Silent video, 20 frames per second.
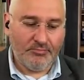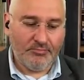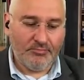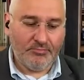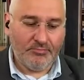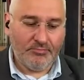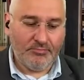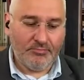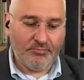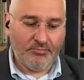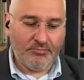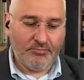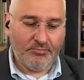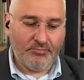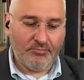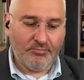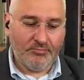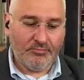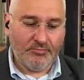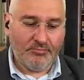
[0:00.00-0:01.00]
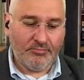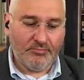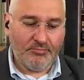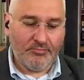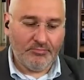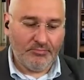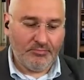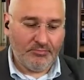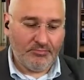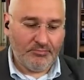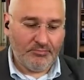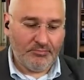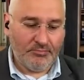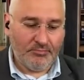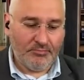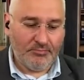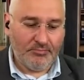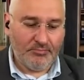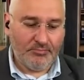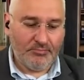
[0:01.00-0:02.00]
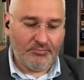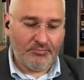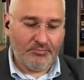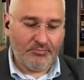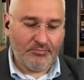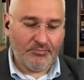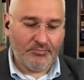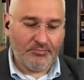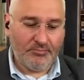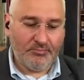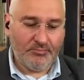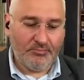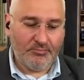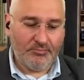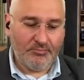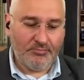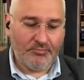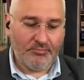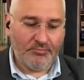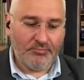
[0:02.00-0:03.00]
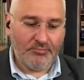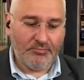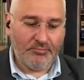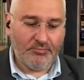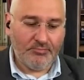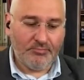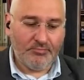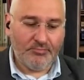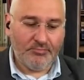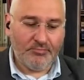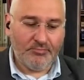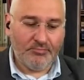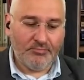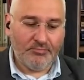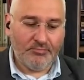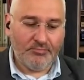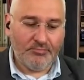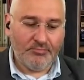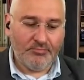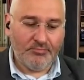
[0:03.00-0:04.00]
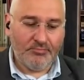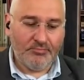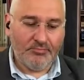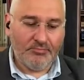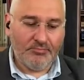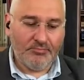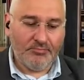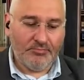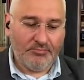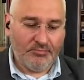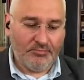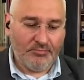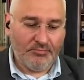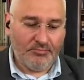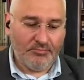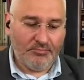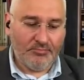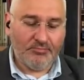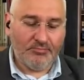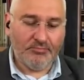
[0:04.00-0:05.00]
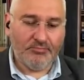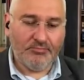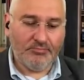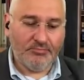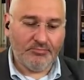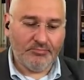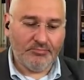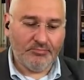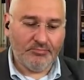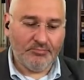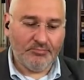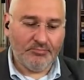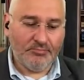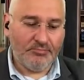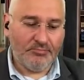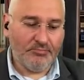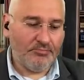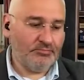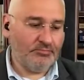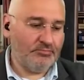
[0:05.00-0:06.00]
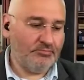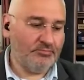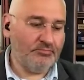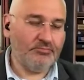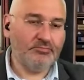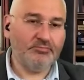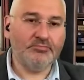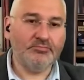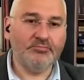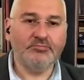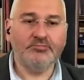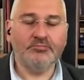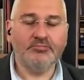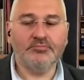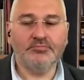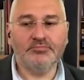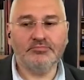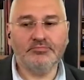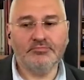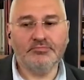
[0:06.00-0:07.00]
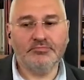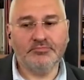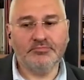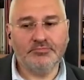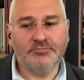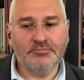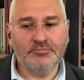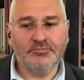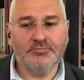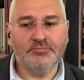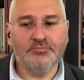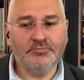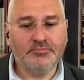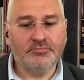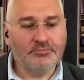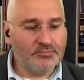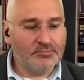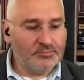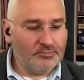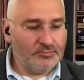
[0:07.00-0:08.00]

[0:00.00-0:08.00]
(not speaking)